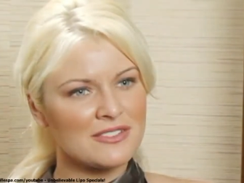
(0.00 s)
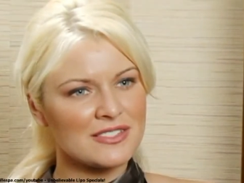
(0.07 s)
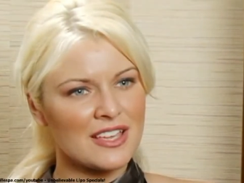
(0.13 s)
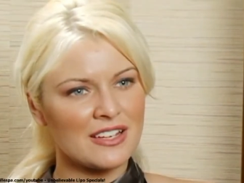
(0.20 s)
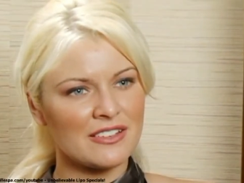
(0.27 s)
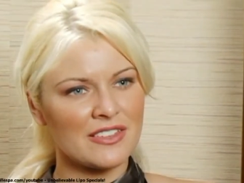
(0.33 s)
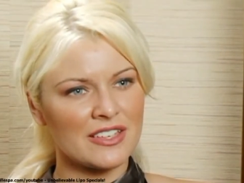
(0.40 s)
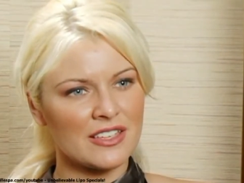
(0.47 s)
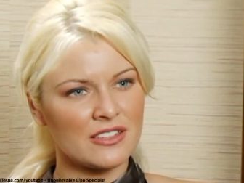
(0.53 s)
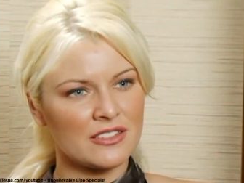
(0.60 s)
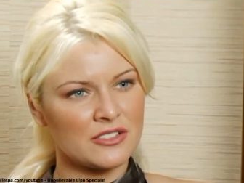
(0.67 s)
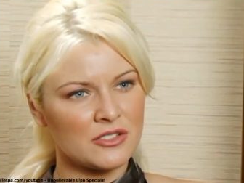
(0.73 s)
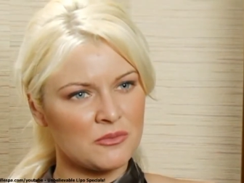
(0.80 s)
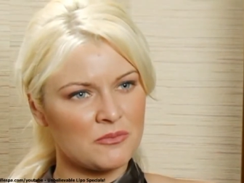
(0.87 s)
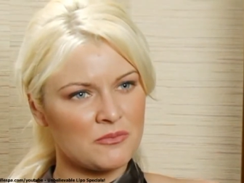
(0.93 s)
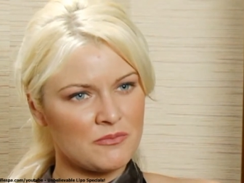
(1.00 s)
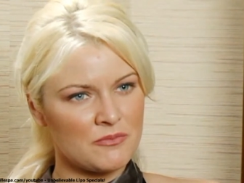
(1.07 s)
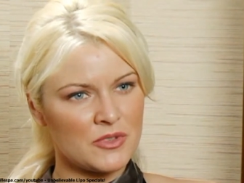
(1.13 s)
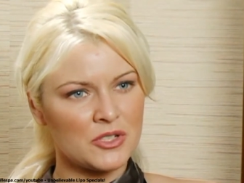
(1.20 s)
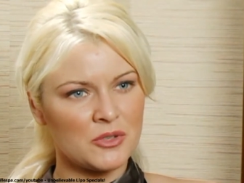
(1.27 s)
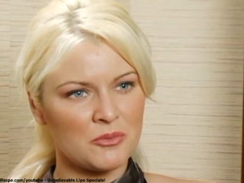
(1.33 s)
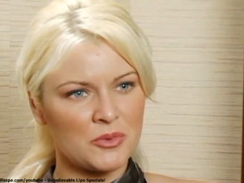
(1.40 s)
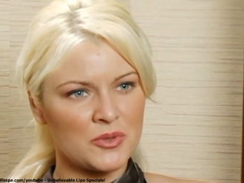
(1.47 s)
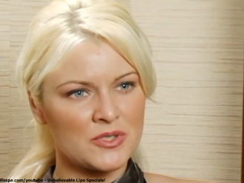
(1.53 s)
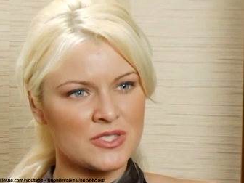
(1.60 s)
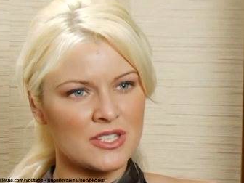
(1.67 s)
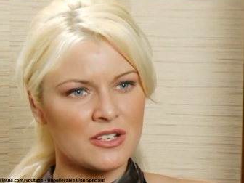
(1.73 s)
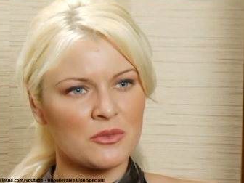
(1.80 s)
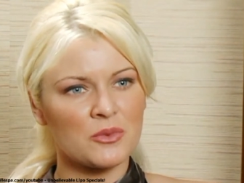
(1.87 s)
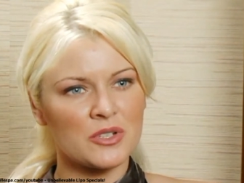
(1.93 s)
it's kind of like a little, little boost
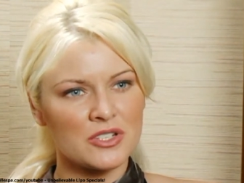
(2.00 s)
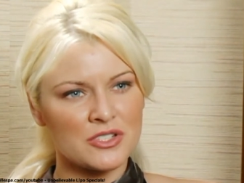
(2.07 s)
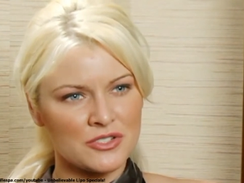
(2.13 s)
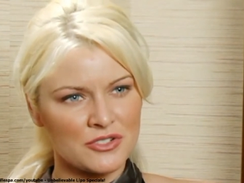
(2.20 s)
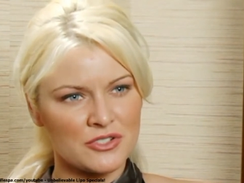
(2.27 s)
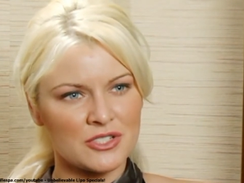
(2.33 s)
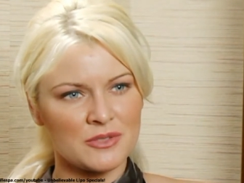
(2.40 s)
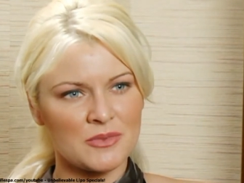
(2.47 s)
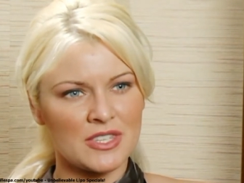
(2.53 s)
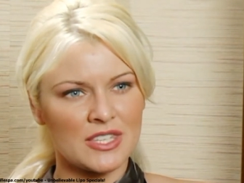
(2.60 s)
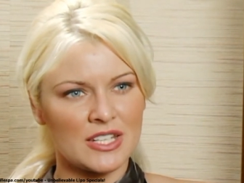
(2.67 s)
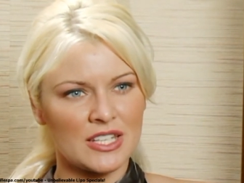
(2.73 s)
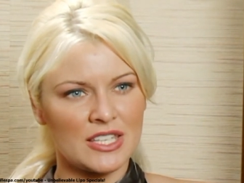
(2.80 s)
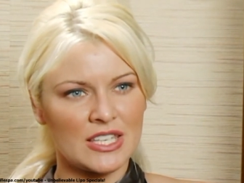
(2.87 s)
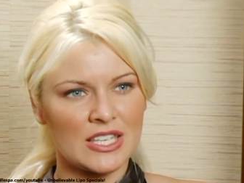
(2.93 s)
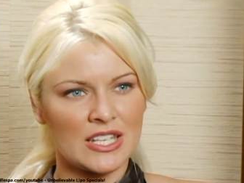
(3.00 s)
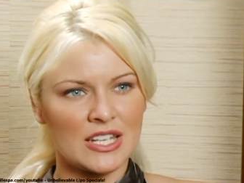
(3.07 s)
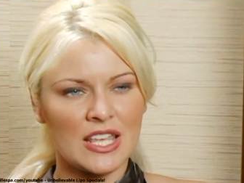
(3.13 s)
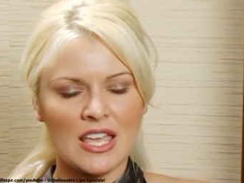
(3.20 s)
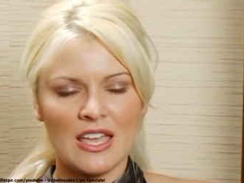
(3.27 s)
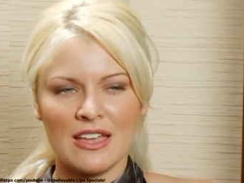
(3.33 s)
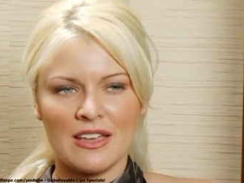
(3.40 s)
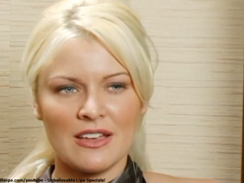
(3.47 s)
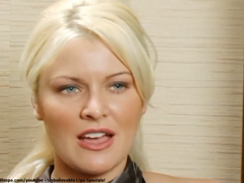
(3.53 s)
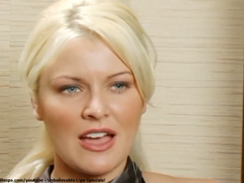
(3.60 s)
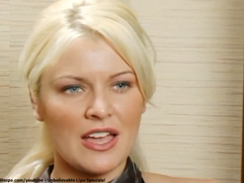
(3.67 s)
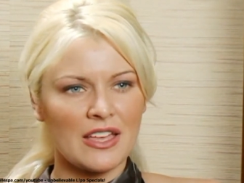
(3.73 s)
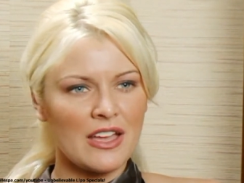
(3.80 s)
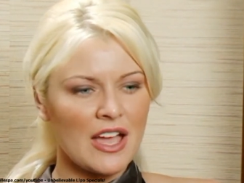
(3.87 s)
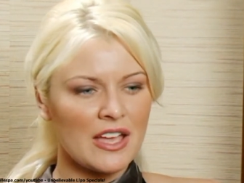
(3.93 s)
there. It reassures me that again,
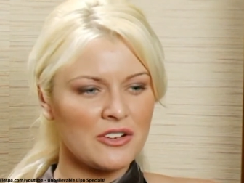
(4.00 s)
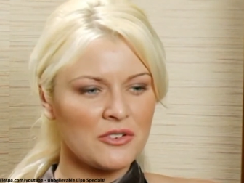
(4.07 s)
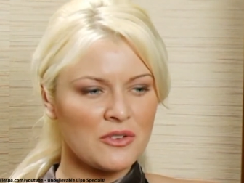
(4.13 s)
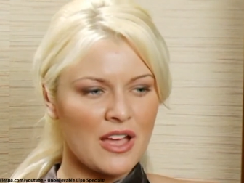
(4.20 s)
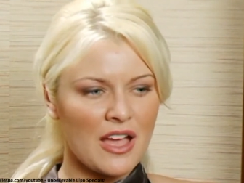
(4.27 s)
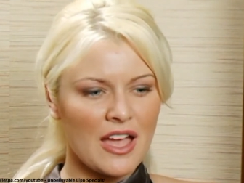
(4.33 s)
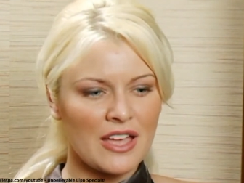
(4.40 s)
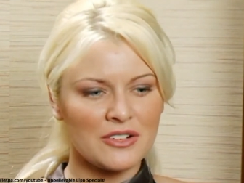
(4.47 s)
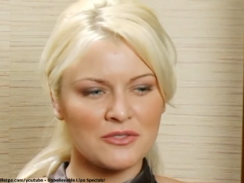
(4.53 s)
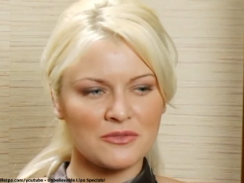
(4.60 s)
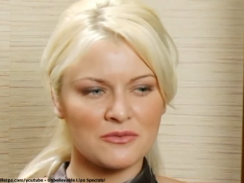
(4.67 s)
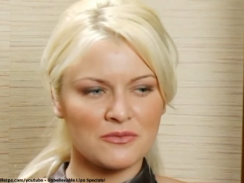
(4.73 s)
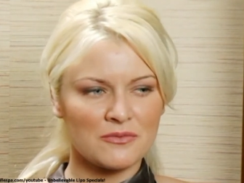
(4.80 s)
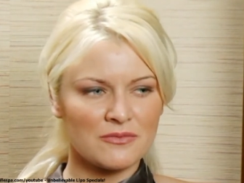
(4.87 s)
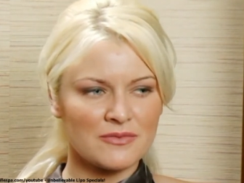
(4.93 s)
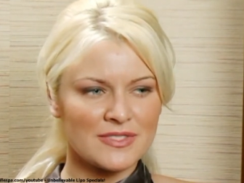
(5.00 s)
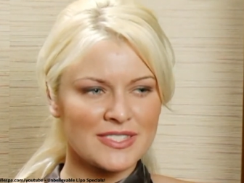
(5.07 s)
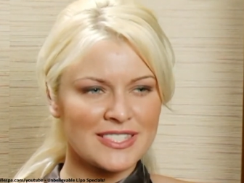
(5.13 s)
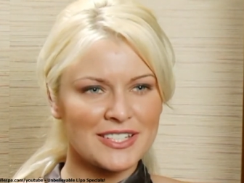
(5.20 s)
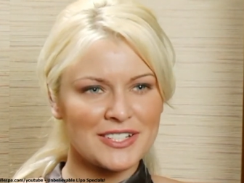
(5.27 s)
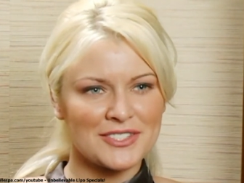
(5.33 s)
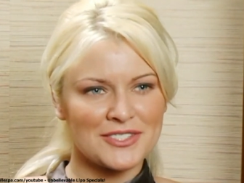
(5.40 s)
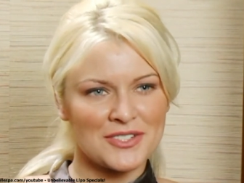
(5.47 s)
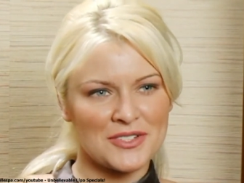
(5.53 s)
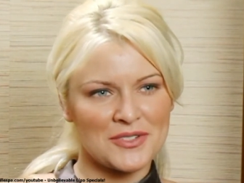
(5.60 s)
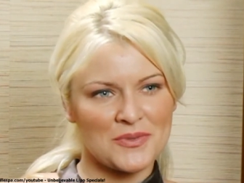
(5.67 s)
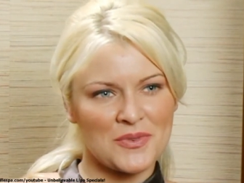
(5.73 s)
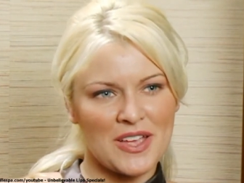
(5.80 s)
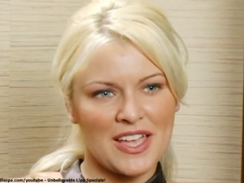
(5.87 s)
I, I don't, I don't sit a certain way.